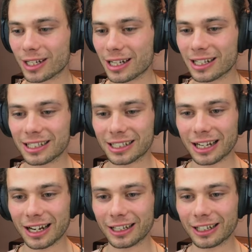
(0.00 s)
guns,
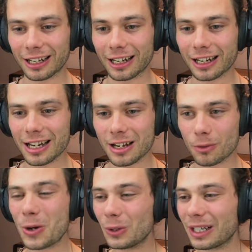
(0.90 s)
la la la la la.
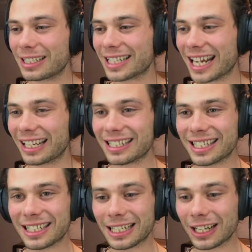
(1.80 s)
Only, sadly,
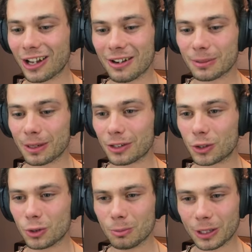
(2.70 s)
60 lives, but it
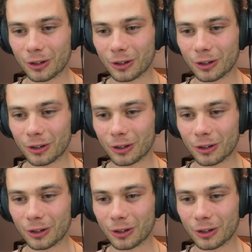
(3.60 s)
should be